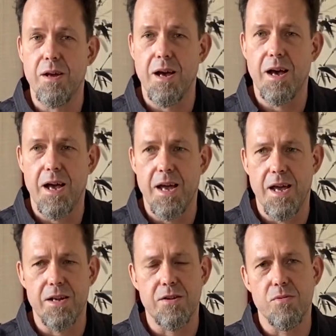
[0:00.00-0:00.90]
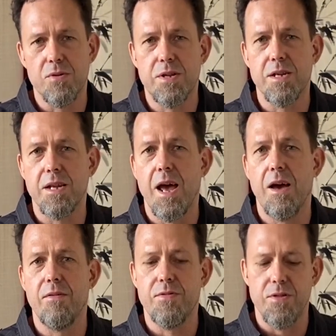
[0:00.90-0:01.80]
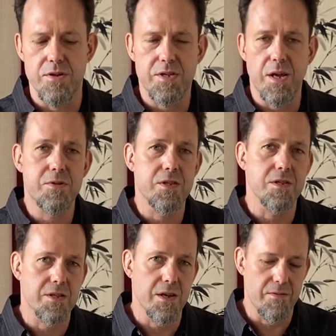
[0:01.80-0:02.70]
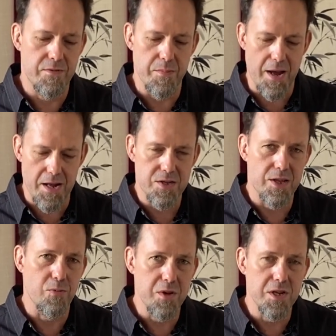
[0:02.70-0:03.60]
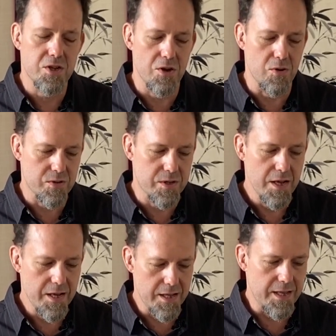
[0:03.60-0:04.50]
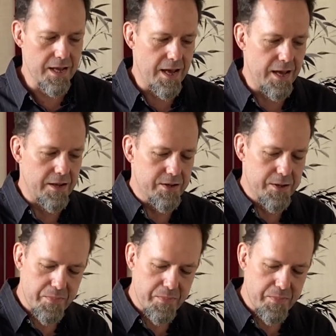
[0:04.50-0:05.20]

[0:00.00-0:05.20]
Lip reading: and didn't have the substance of the batch that we chose in the end.